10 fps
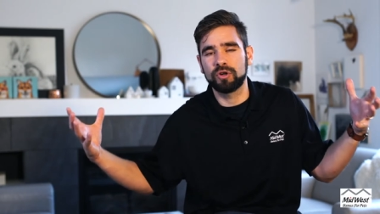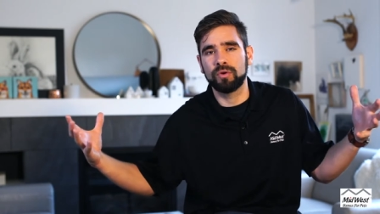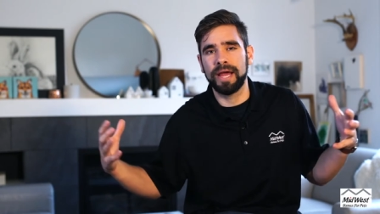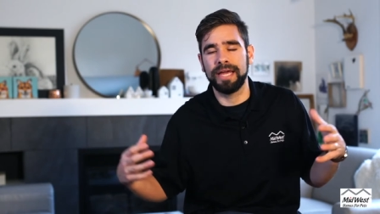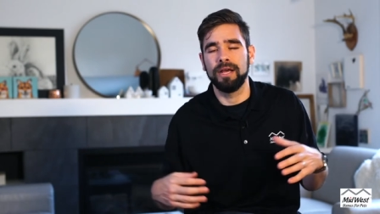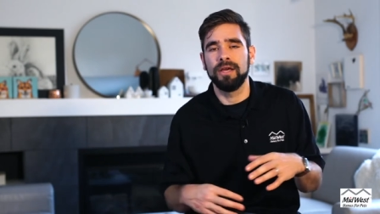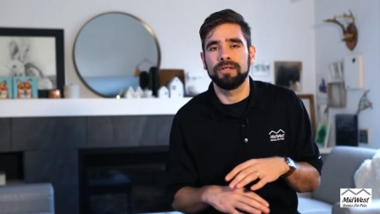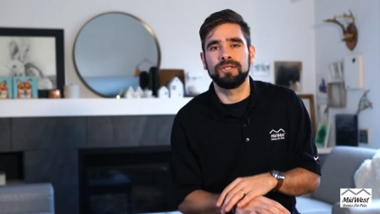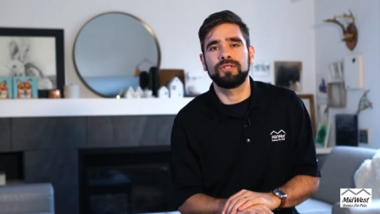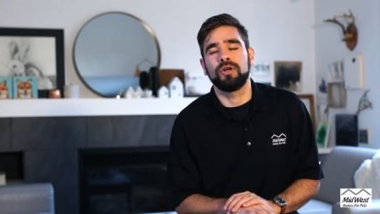crate
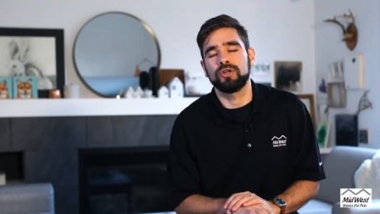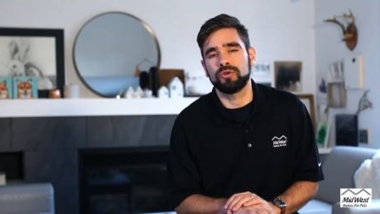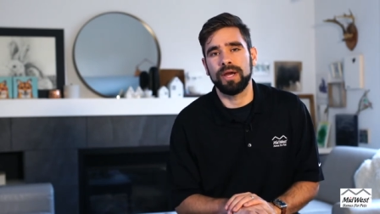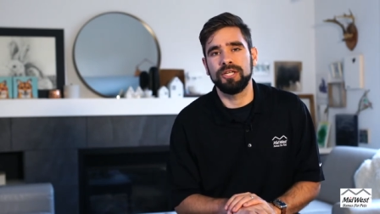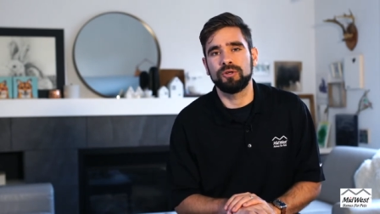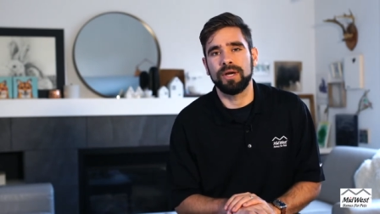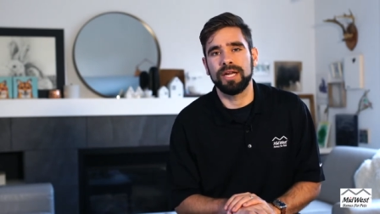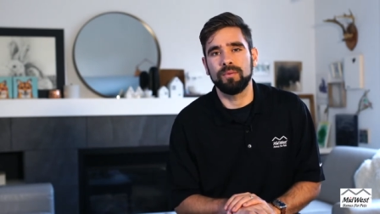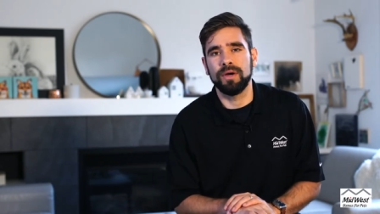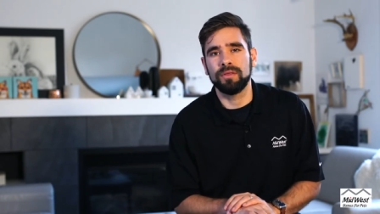to start crate
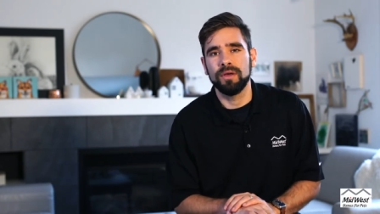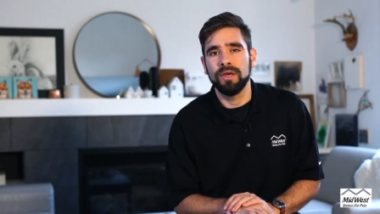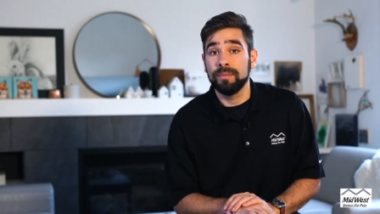training with